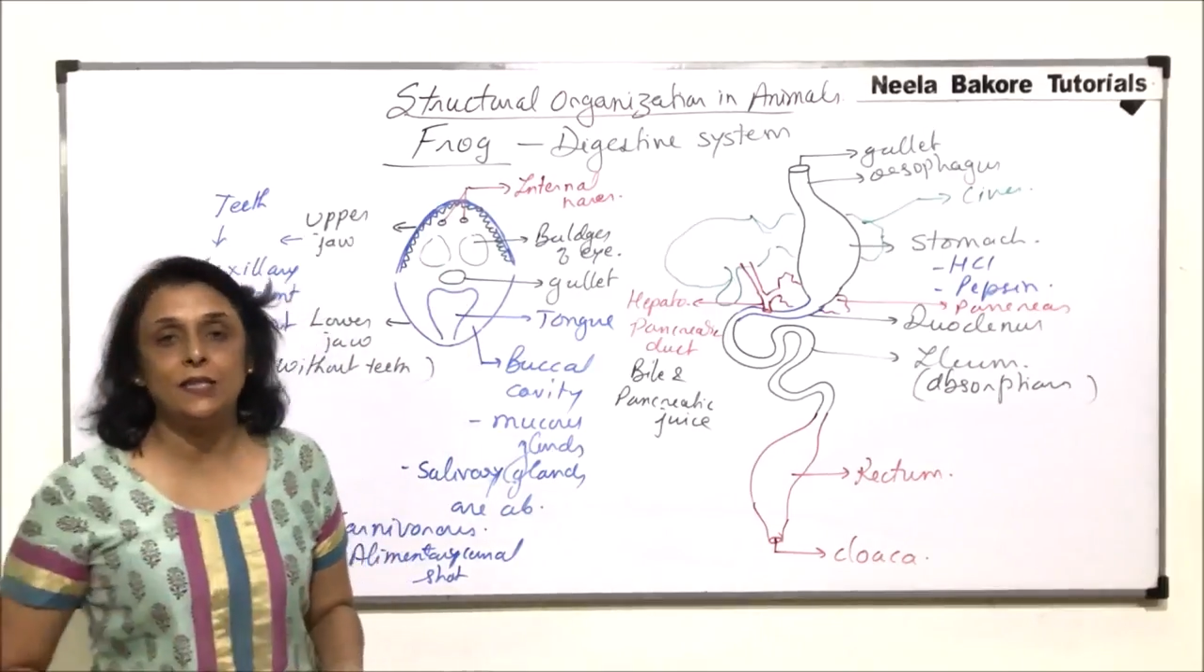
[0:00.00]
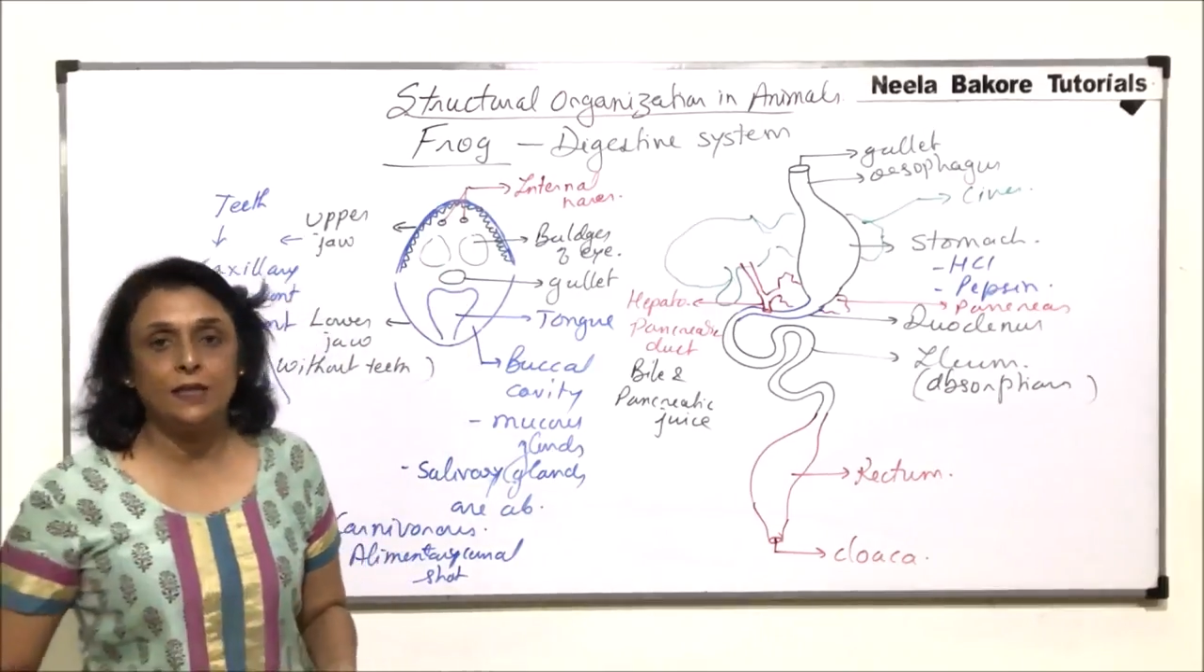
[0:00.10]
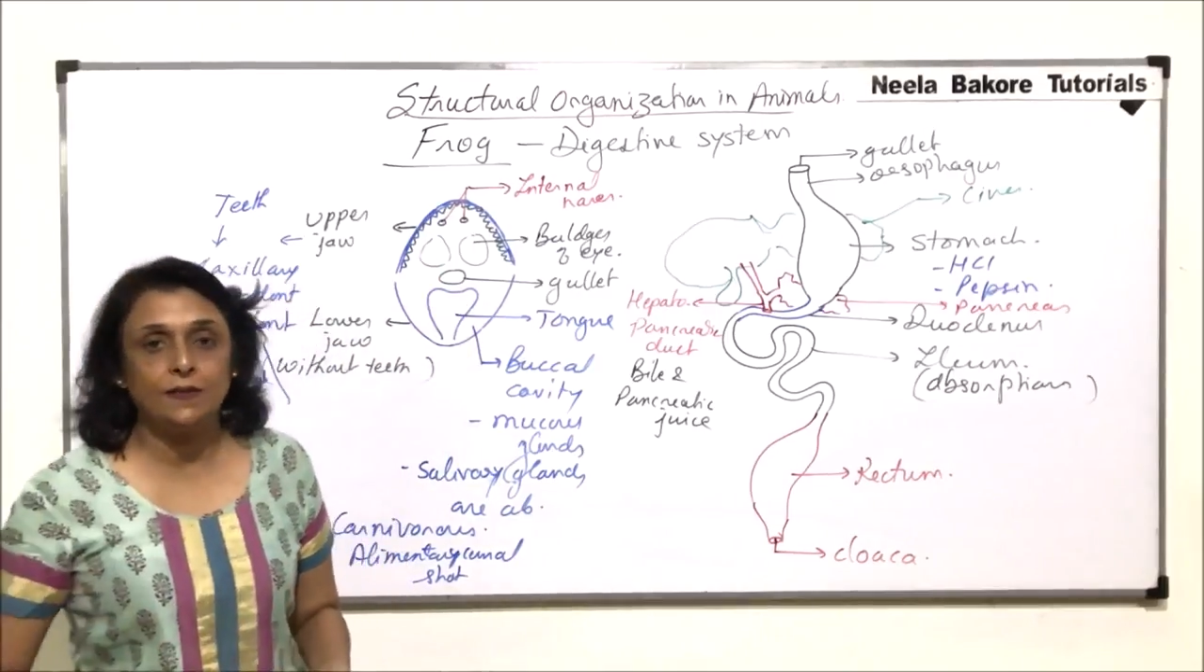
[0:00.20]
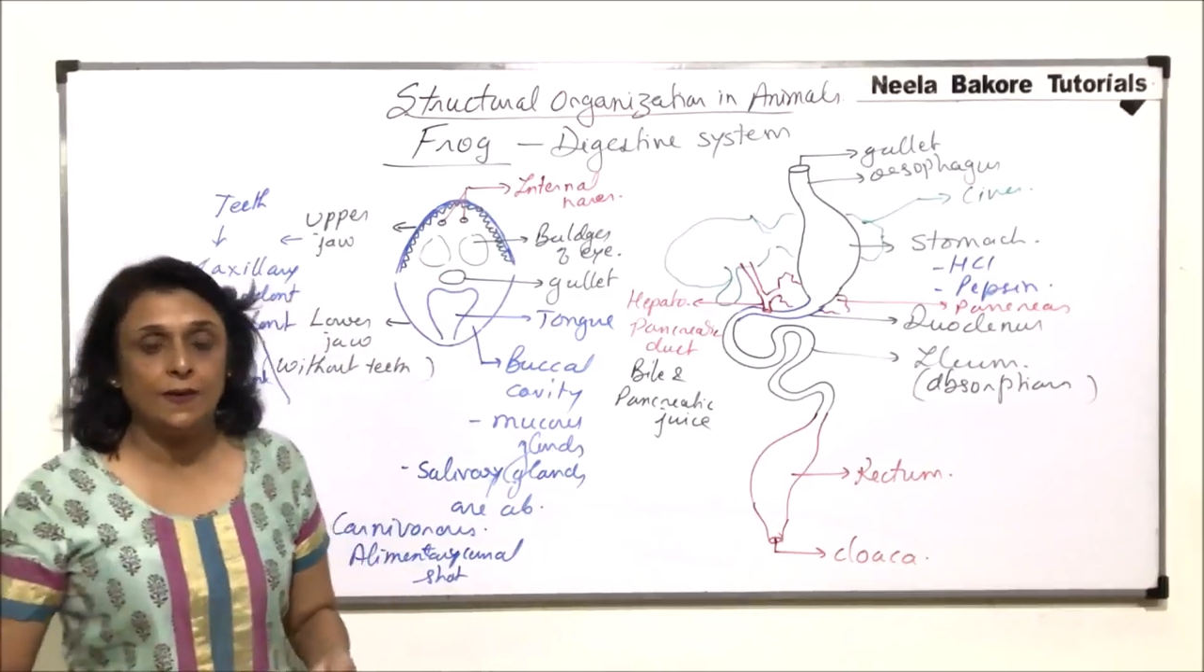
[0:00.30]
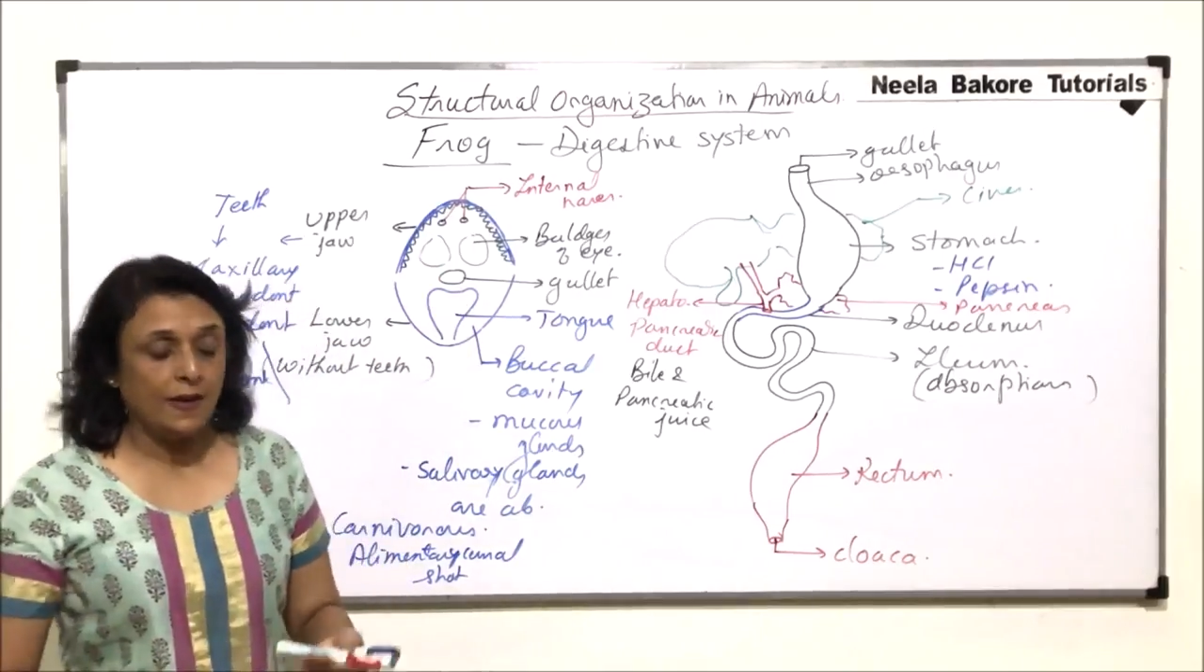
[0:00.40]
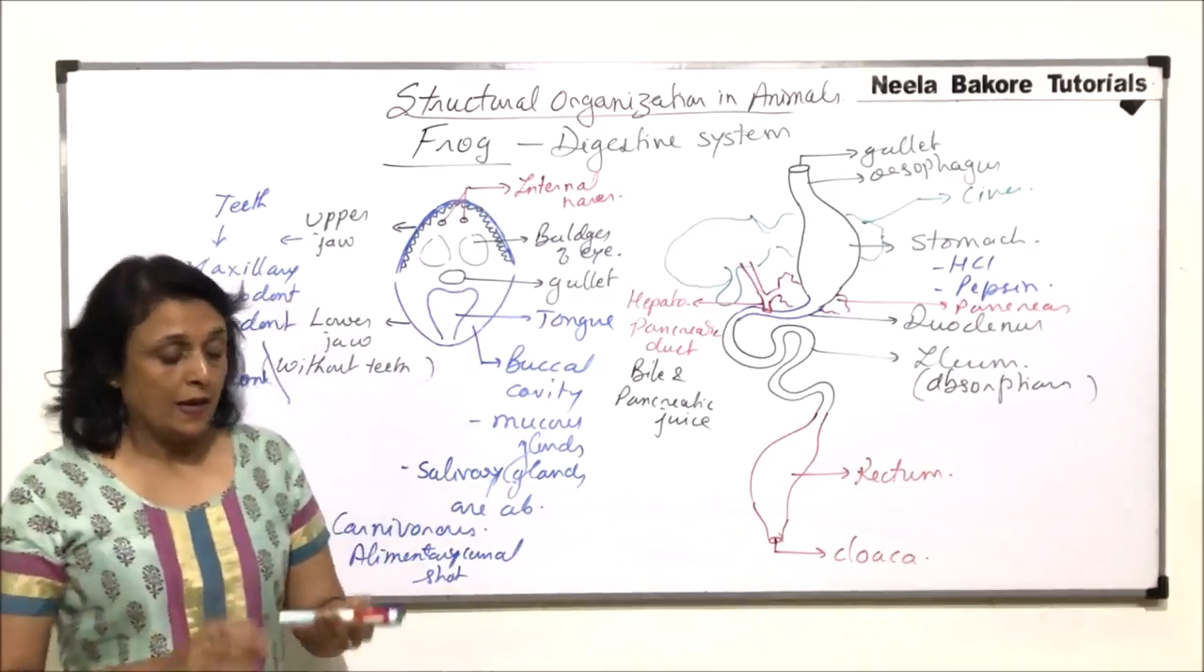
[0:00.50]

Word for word: teeth,